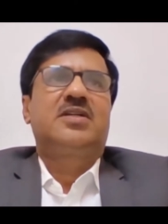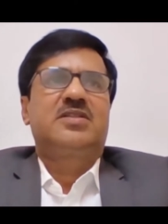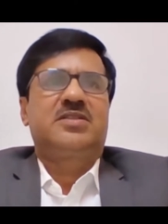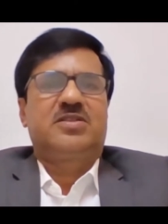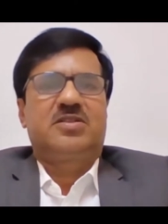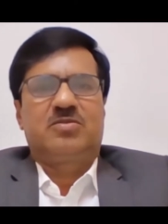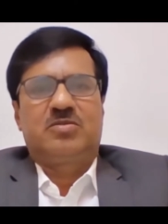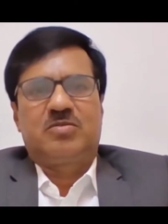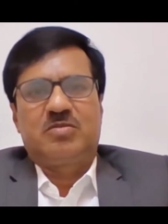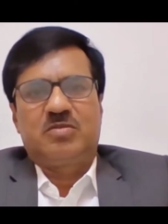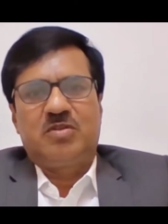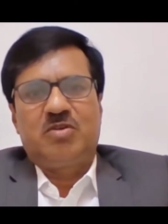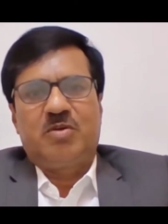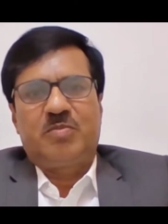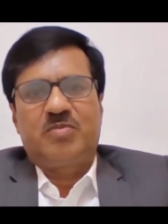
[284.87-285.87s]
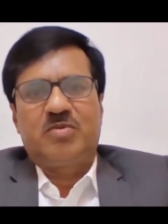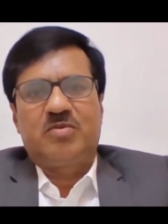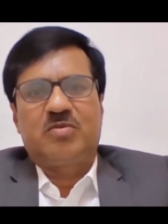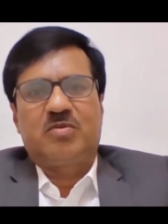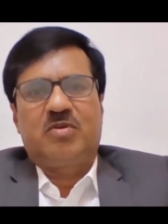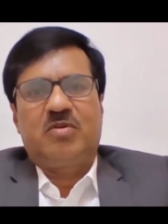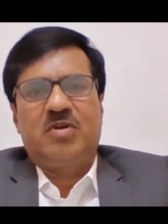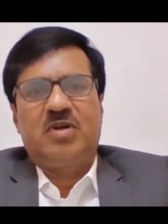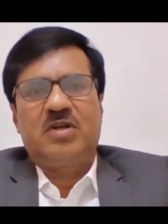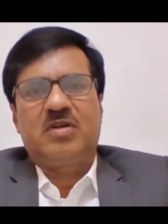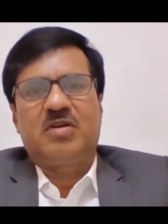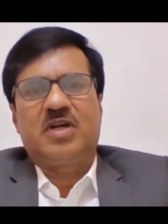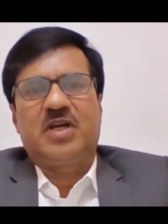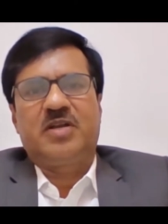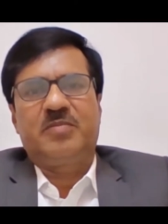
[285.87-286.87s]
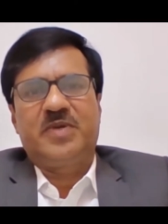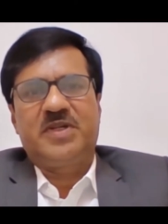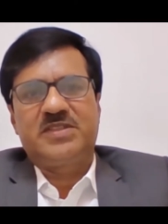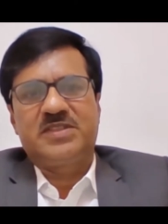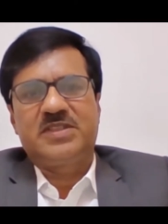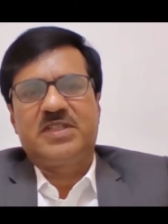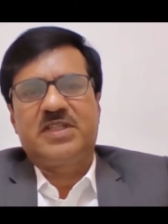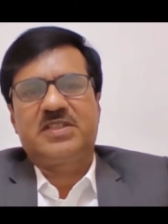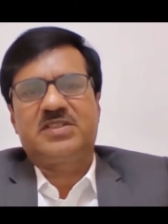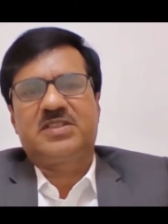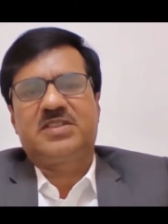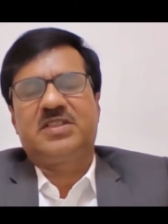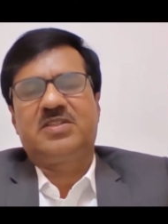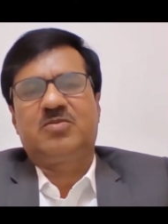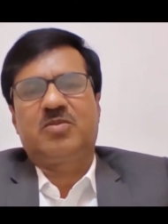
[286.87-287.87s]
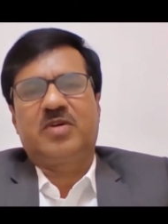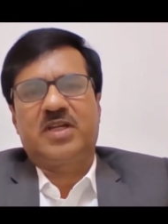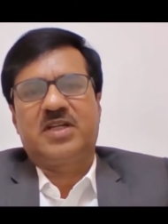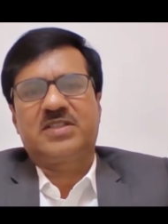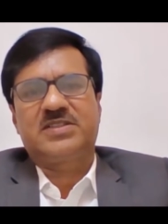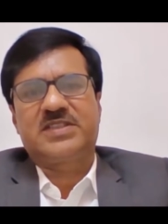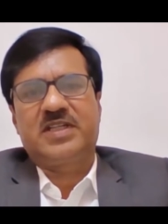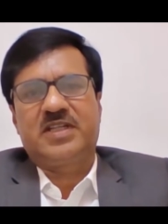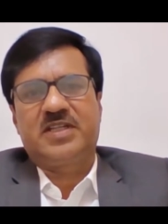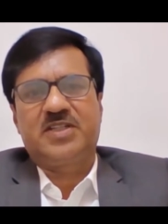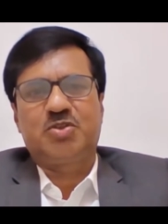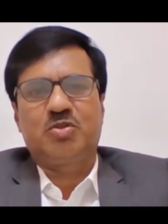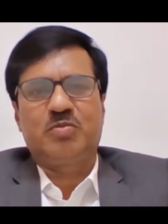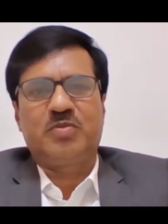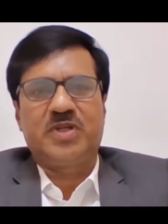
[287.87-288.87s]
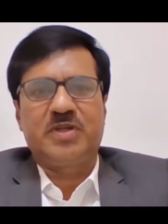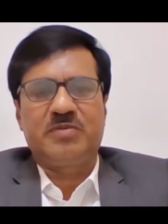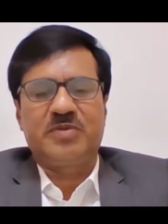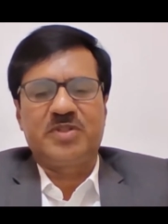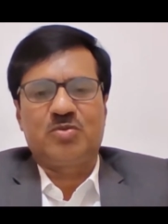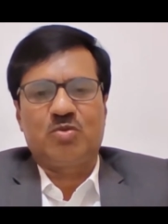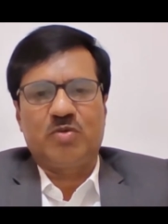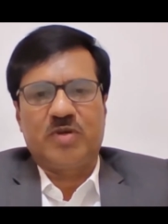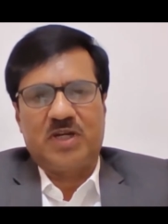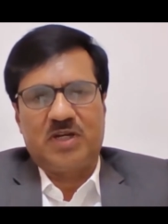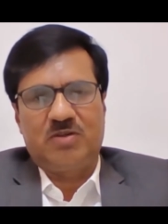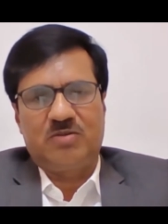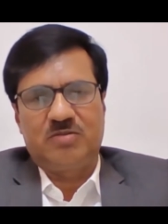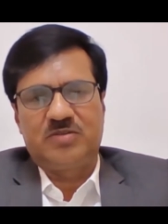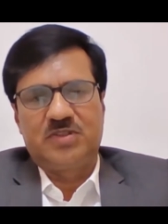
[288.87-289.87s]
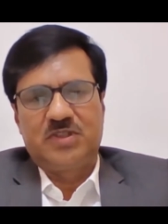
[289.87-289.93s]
so you have to, all garments industry workers' salary should be given through account.